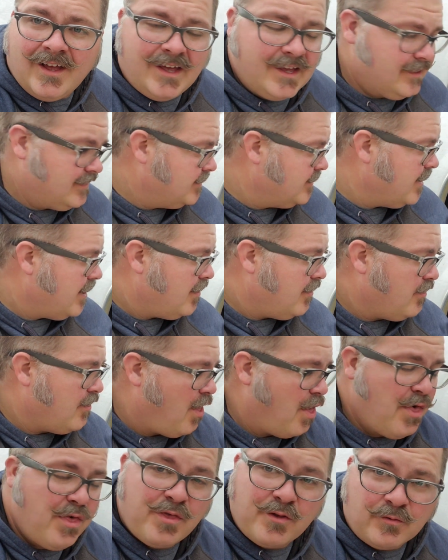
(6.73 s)

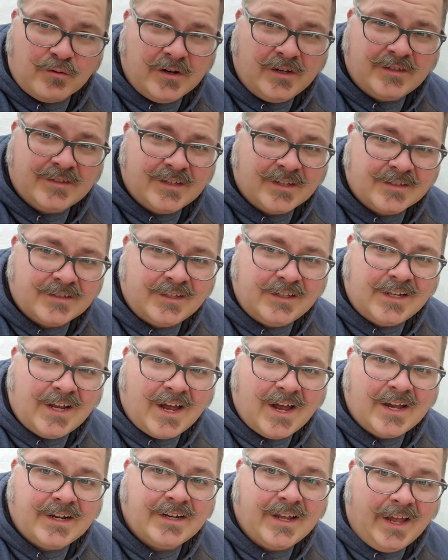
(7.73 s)

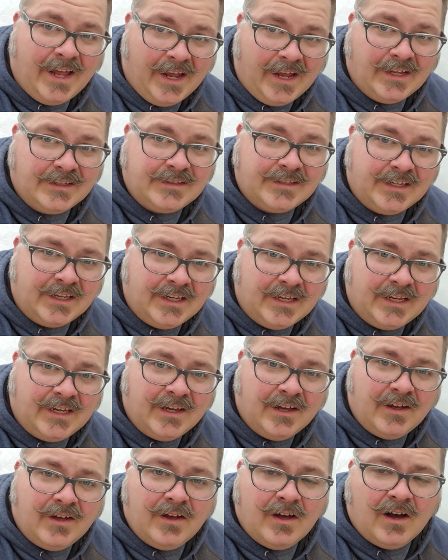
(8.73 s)
SL369 AT,
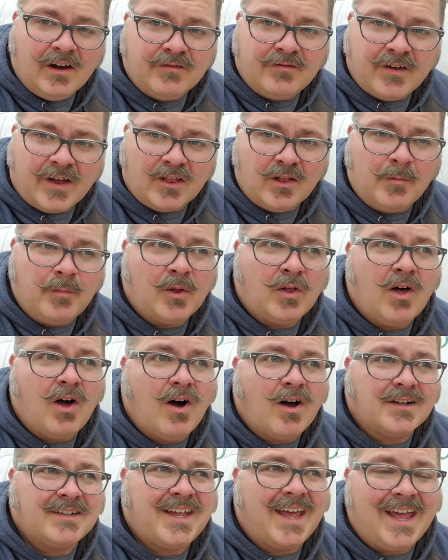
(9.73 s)
available
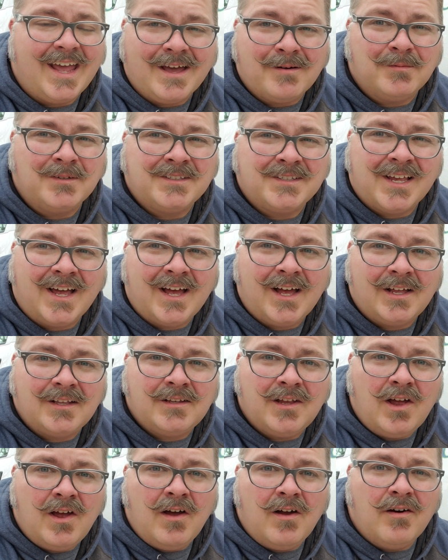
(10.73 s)
on Amazon
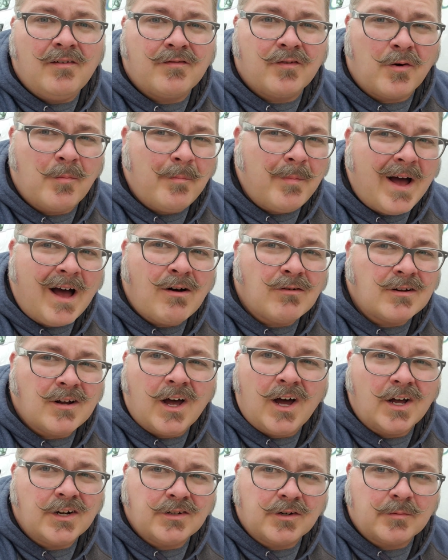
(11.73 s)
for about
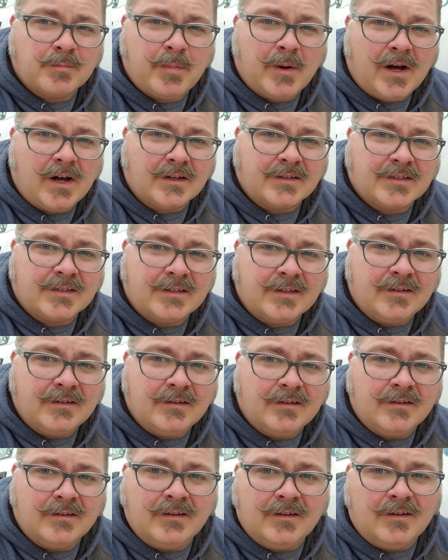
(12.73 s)
$100.
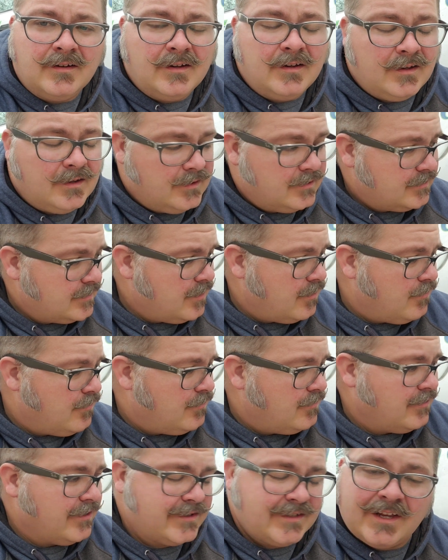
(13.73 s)
So
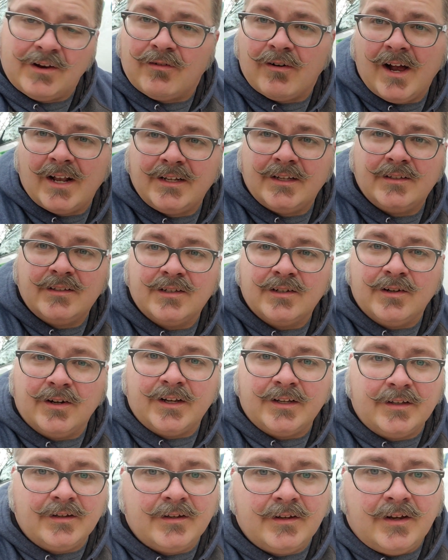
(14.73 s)
let's get right into
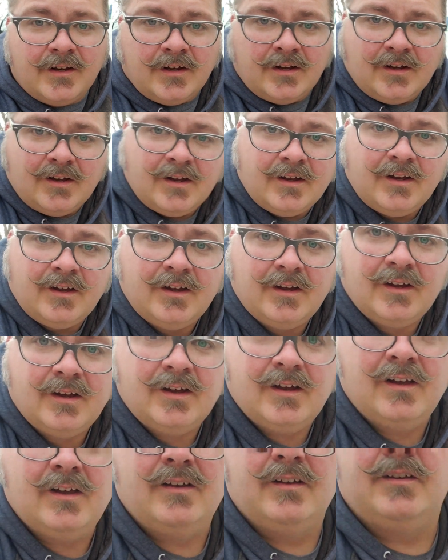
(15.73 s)
it.
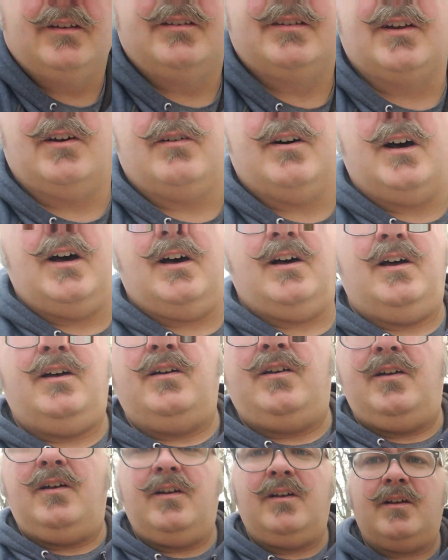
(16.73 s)
So a
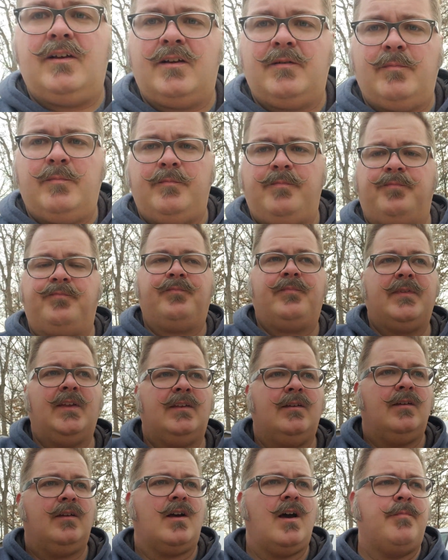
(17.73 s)

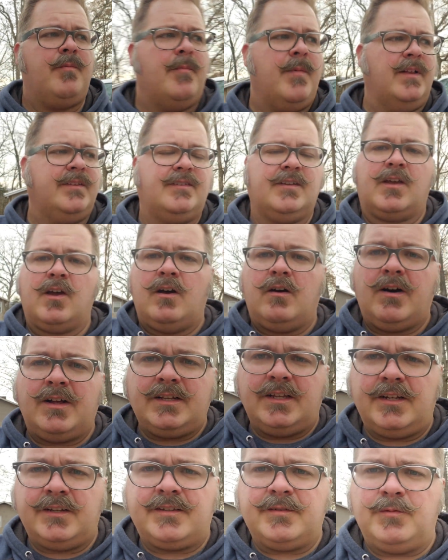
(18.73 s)
couple months ago, I
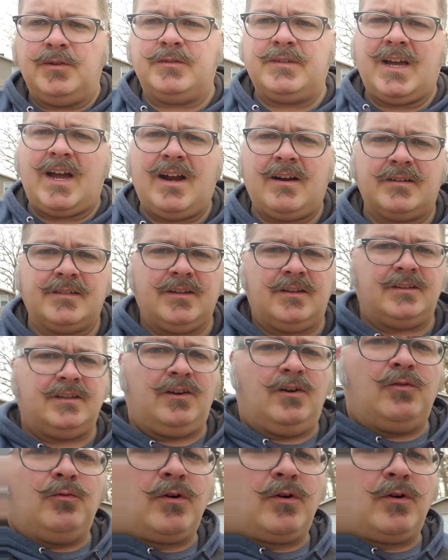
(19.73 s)
needed some new tires on the old